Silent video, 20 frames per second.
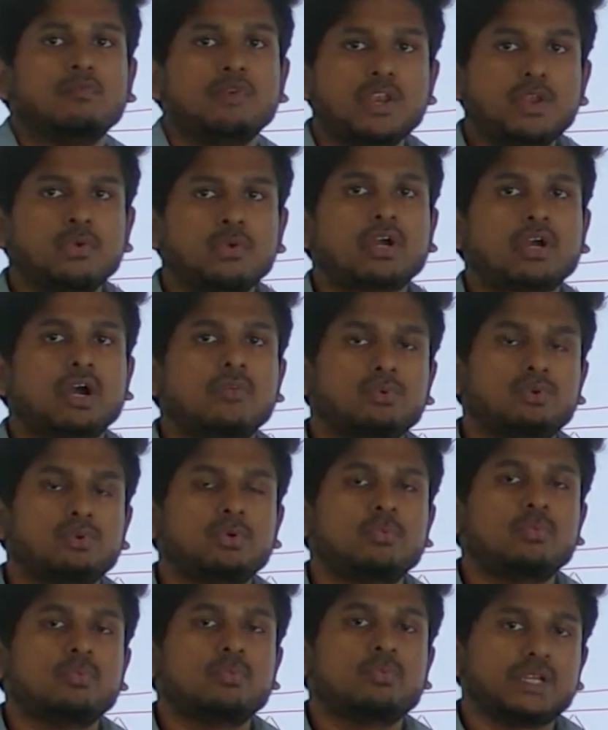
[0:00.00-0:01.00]
When you
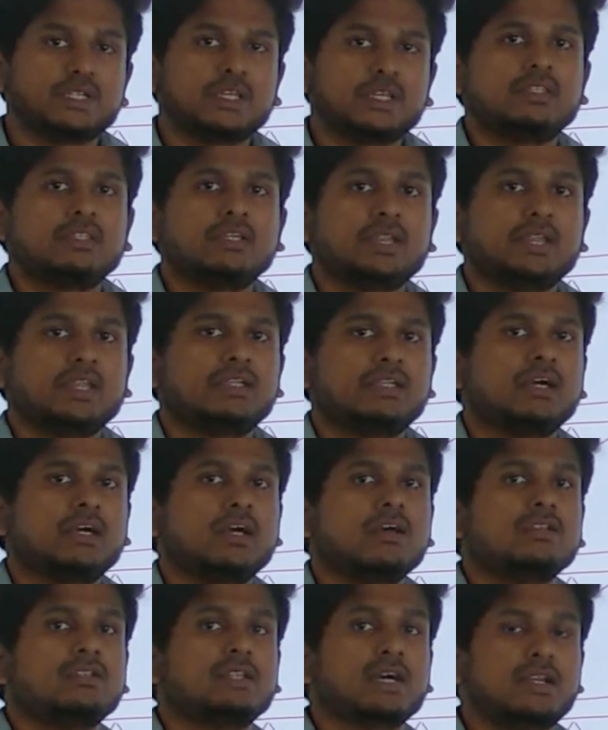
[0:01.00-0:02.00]
come to measuring the
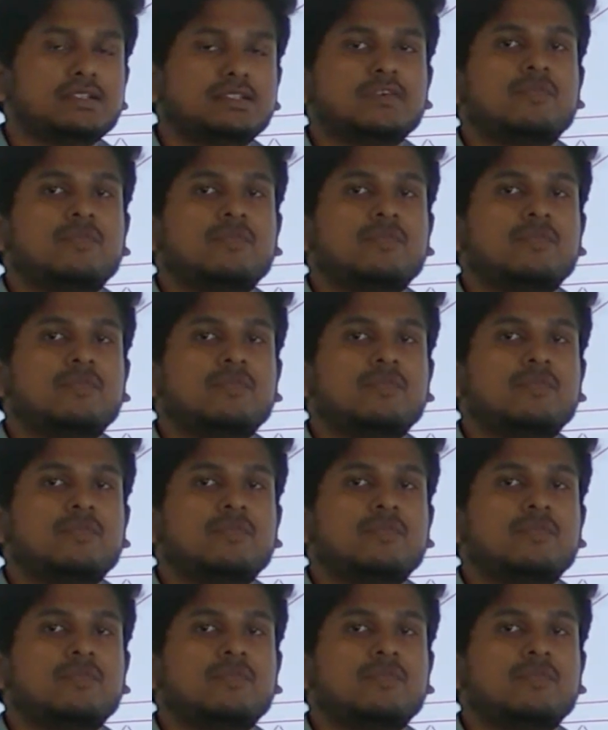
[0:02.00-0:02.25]
data, there